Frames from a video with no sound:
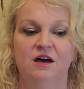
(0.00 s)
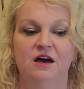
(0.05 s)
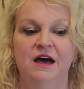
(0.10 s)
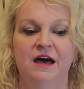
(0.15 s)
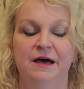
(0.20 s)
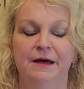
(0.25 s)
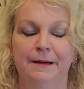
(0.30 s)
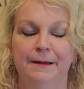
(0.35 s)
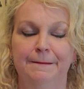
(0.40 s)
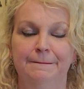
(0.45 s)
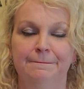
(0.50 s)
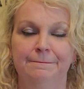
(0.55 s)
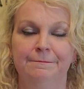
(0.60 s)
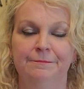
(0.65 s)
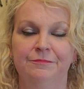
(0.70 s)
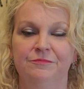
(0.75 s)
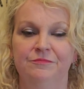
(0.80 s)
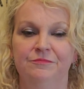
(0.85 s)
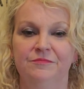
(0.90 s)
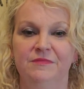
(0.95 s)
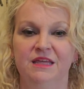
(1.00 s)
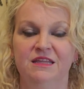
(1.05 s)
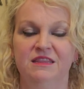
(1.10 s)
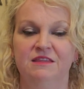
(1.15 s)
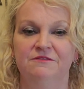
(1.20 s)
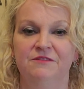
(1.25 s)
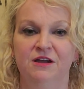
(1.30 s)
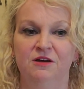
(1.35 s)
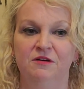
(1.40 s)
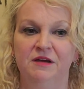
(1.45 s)
um, at
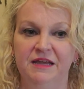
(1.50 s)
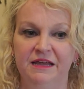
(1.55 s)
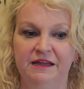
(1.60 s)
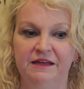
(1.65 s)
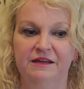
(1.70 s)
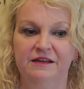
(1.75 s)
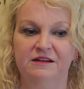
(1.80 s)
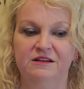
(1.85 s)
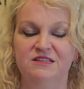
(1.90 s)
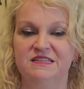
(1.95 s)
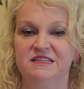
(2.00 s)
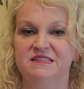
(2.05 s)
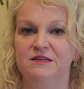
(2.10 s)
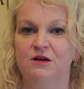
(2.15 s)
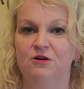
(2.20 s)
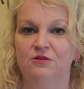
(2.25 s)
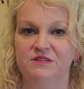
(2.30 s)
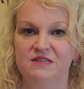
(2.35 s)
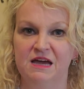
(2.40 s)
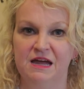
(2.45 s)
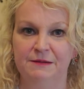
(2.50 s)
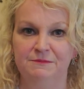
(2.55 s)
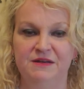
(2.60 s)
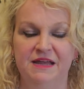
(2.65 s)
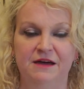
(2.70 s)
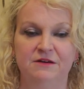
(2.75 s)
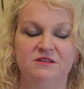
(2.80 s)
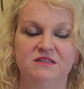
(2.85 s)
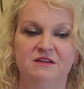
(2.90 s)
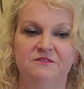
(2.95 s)
the very end because it's all timed
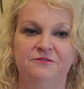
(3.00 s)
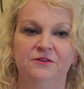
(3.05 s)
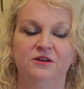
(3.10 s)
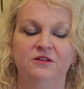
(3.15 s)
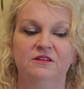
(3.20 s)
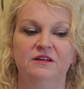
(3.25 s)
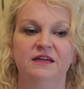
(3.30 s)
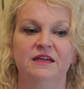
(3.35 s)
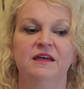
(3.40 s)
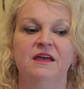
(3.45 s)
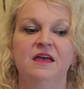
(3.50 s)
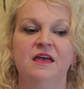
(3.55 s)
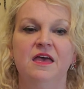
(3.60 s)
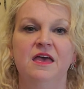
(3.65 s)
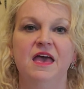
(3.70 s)
out differently